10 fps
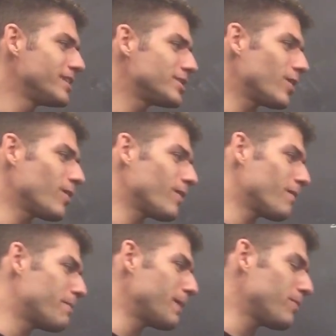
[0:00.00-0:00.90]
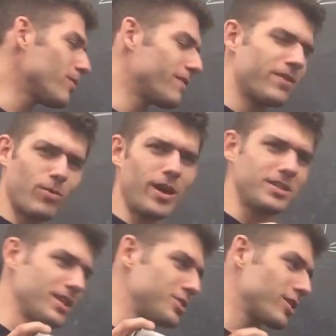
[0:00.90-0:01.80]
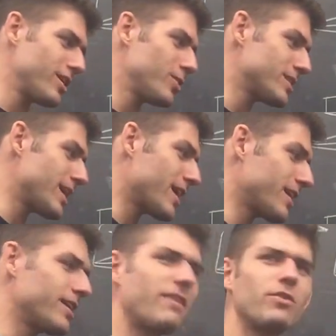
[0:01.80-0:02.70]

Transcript: So people, if they're watching this, are going to do exactly,